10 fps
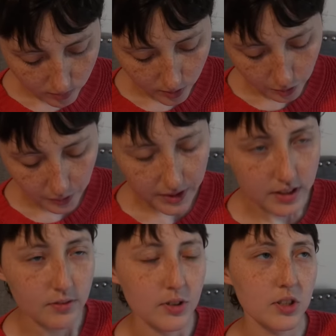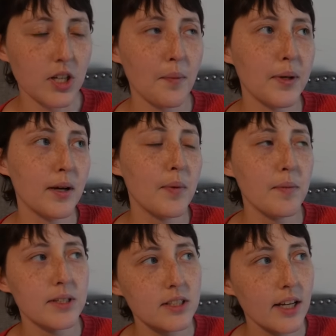The reason for stopping
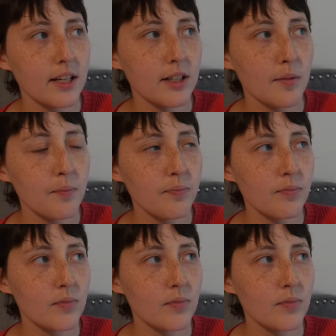abemaciclib,